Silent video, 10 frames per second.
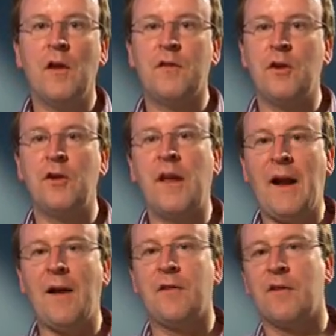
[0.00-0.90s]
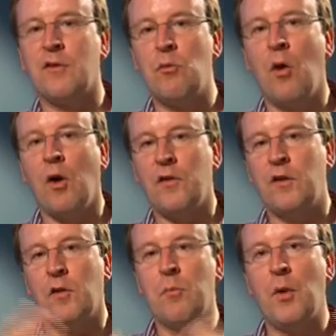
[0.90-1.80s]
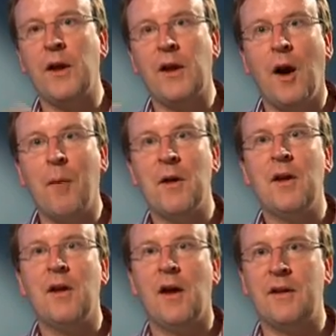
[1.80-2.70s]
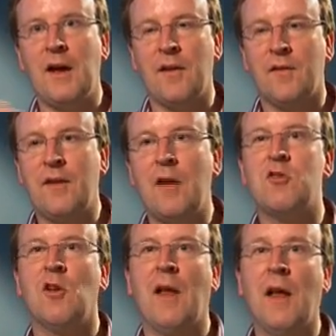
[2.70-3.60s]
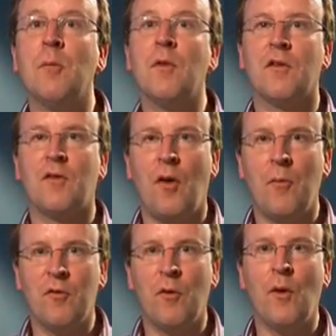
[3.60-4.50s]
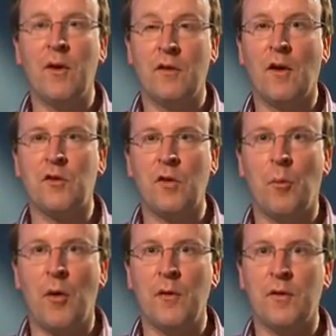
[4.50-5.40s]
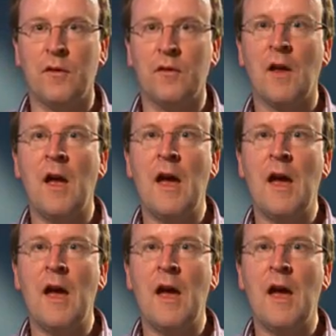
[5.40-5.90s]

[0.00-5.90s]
So you can get access to rocks you can break up and get essential elements from for industrial processes.